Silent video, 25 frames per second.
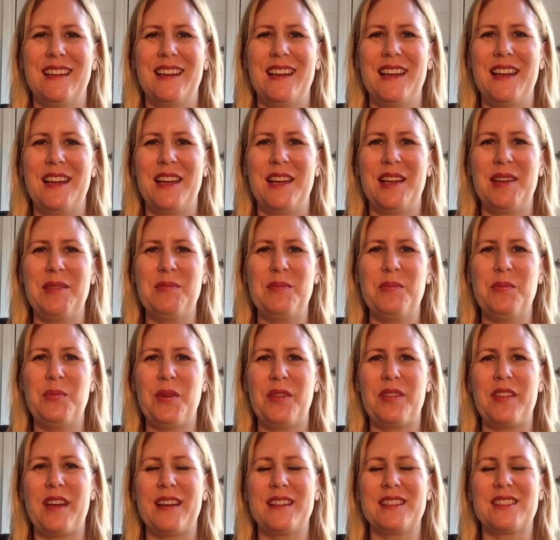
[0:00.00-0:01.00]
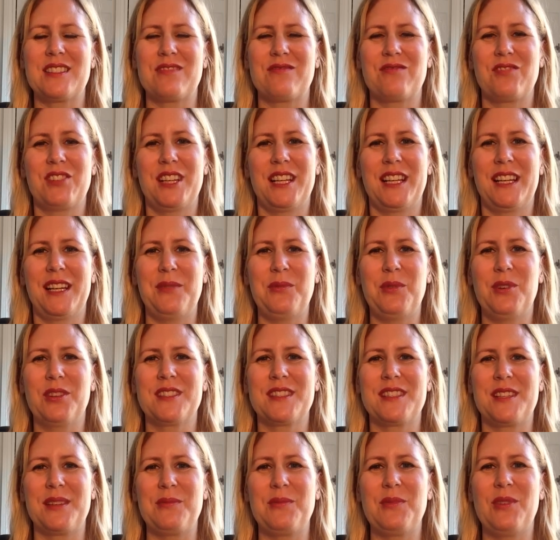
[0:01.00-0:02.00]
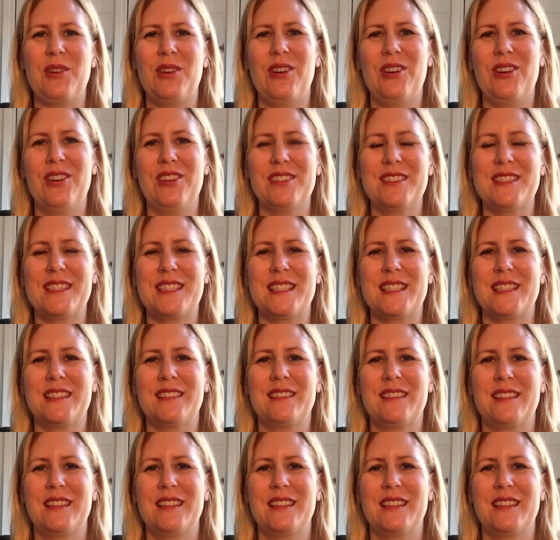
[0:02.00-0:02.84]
but that's really what it was.